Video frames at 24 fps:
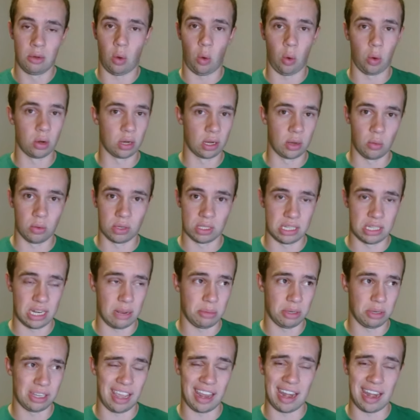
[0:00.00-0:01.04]
Oregon wasn't
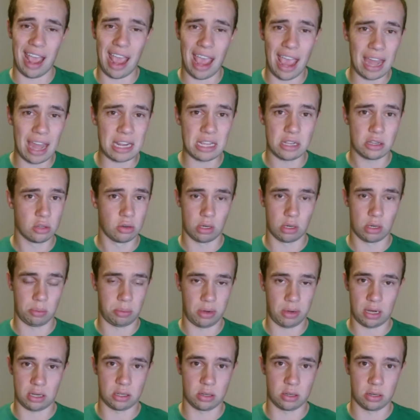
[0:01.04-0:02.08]
able to get any sort of
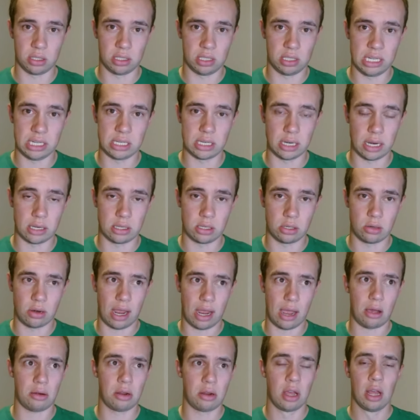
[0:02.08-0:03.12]
pressure on CJ
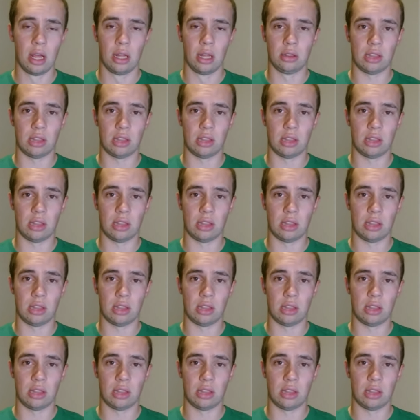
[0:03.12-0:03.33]
Stroud,